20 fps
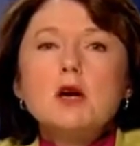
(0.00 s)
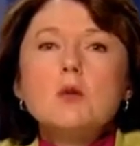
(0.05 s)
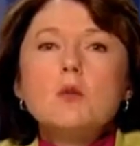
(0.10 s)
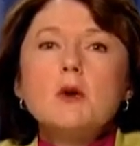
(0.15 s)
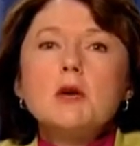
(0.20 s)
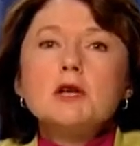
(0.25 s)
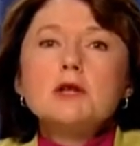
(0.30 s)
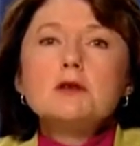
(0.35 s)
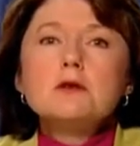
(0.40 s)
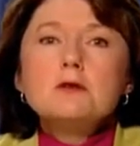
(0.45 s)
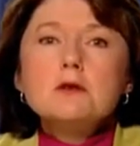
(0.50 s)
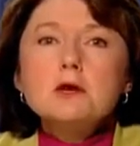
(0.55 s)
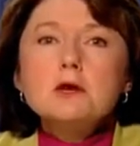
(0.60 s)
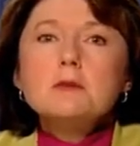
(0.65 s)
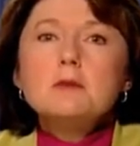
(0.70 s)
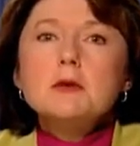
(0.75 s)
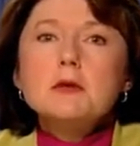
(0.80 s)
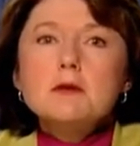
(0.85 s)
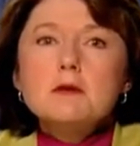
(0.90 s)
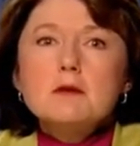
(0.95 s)
When you
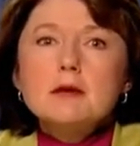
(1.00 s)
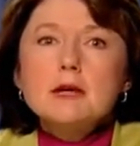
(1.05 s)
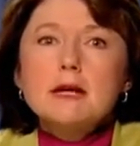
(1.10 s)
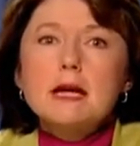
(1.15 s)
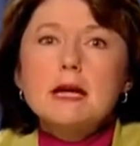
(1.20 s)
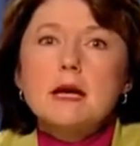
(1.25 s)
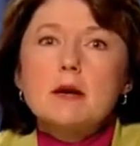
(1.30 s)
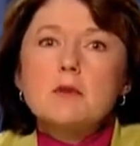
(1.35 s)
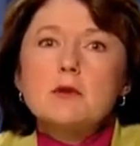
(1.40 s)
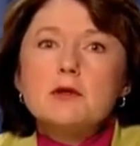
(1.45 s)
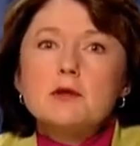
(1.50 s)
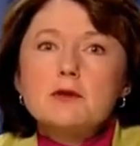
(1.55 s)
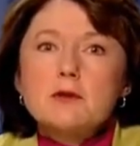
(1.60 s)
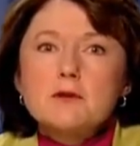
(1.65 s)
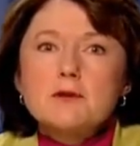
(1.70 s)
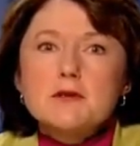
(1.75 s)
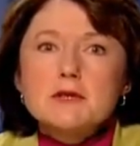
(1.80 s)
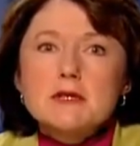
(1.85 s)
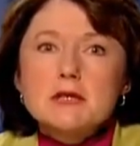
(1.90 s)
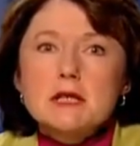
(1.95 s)
communicate with your
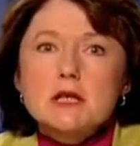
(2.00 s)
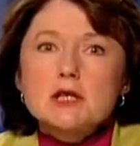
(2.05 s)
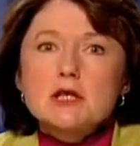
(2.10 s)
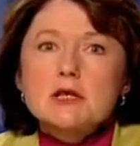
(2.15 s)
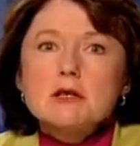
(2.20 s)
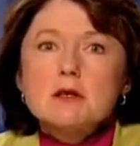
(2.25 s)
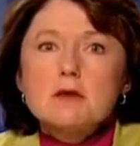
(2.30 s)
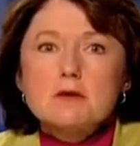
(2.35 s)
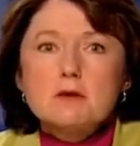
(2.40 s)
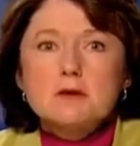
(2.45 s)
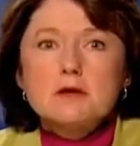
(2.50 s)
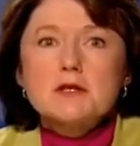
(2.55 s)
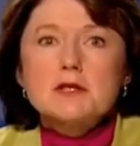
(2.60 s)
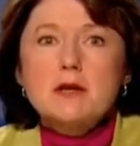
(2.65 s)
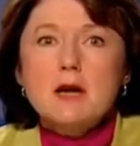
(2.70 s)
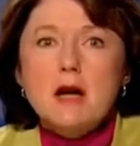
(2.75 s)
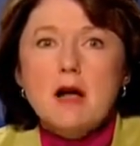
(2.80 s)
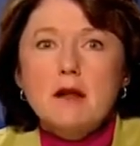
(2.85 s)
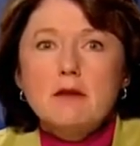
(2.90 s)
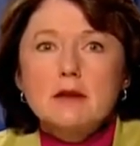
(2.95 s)
physician and nurse
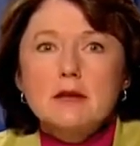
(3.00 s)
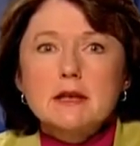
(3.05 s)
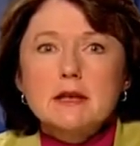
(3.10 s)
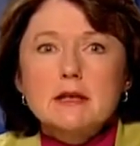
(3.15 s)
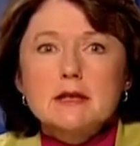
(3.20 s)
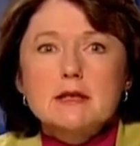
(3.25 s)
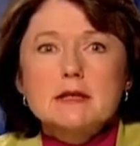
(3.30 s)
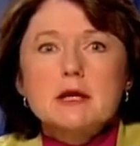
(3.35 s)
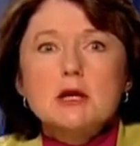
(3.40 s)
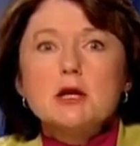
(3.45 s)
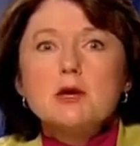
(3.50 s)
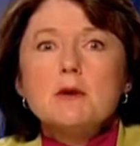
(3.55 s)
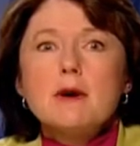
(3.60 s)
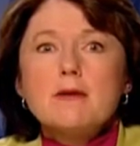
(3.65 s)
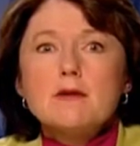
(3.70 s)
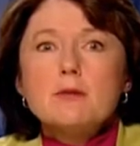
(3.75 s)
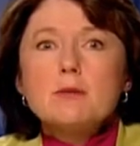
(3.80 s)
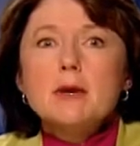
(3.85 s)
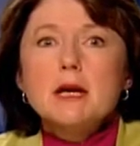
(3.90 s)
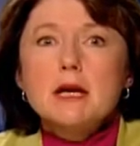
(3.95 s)
colleagues that you
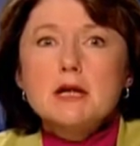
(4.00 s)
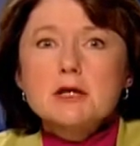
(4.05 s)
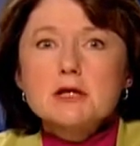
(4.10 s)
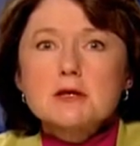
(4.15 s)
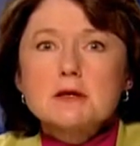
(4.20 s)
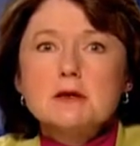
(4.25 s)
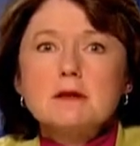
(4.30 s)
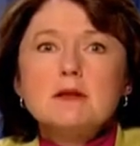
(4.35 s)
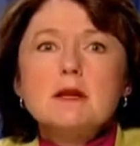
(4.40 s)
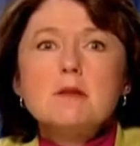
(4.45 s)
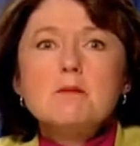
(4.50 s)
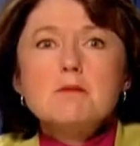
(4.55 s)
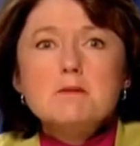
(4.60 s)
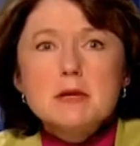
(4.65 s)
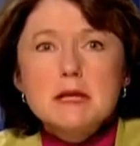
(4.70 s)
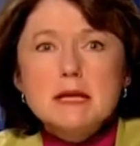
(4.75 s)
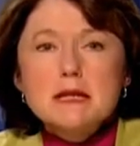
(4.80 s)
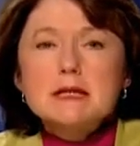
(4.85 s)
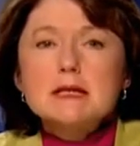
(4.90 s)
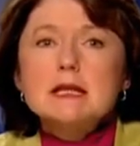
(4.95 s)
have a patient that
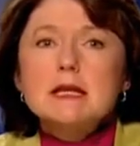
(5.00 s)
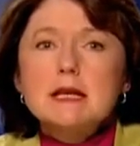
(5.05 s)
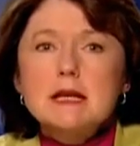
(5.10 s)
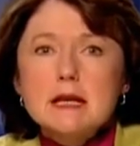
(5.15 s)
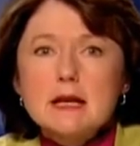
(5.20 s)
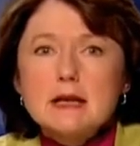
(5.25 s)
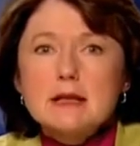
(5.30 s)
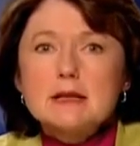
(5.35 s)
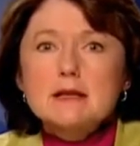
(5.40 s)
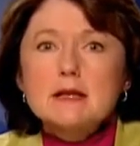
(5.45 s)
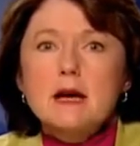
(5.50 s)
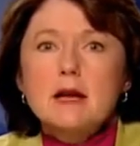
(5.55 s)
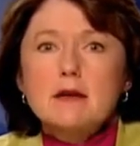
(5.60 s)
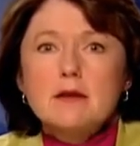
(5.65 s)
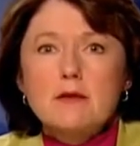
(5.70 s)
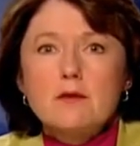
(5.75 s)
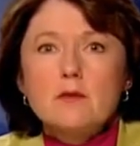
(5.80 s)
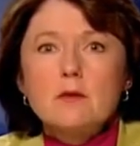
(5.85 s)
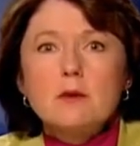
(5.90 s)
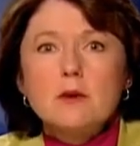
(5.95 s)
meets ESI
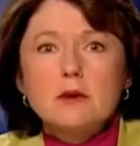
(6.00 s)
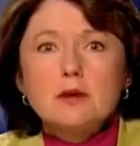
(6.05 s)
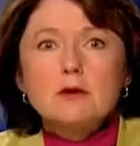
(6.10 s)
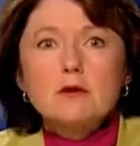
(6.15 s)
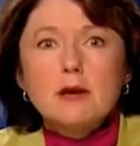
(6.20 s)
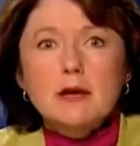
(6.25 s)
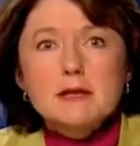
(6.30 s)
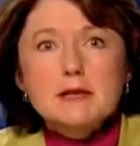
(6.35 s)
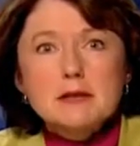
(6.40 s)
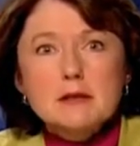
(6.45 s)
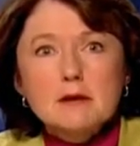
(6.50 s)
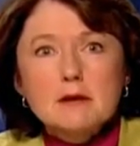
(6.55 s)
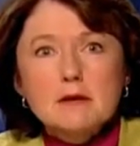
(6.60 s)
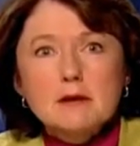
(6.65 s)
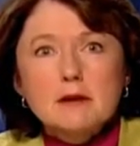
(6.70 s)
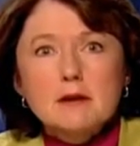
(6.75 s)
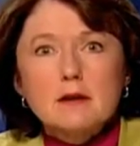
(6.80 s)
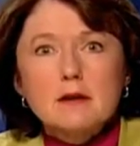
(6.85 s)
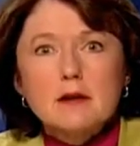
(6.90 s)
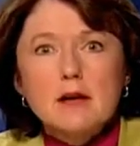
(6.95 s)
Level 1
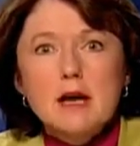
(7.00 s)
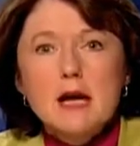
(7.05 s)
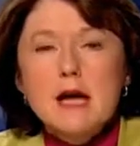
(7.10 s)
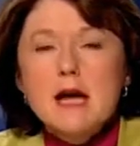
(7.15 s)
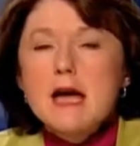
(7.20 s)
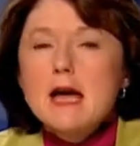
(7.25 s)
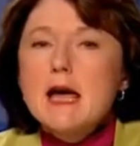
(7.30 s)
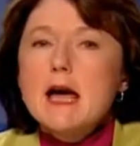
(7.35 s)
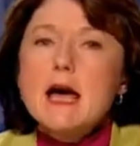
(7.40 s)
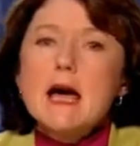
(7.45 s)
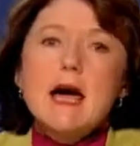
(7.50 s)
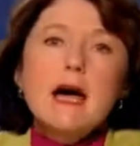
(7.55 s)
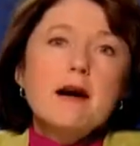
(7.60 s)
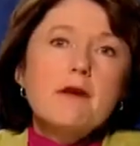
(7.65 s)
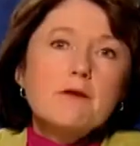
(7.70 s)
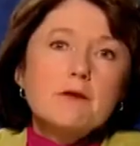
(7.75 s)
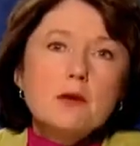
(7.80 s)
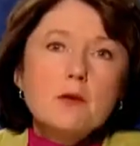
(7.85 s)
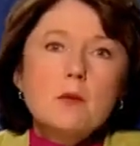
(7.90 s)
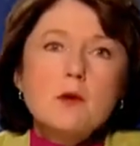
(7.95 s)
criteria,
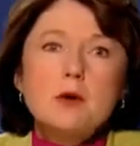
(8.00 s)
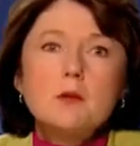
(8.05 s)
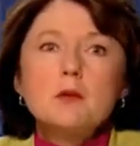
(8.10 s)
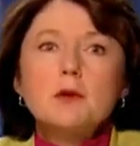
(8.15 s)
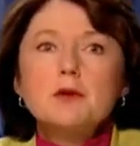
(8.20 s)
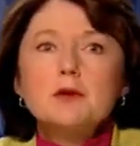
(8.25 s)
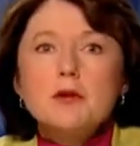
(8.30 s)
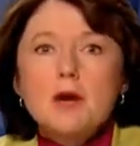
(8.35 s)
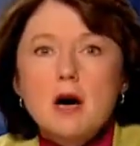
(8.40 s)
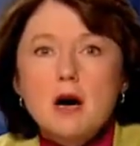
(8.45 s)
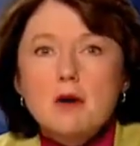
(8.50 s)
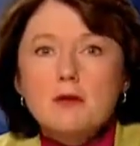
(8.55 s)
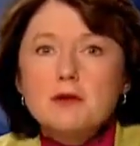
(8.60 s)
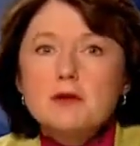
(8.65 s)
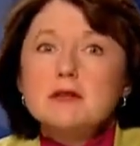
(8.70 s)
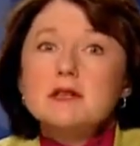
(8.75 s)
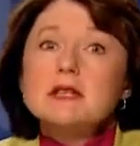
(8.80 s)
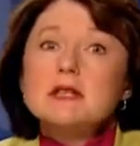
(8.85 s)
everyone will know that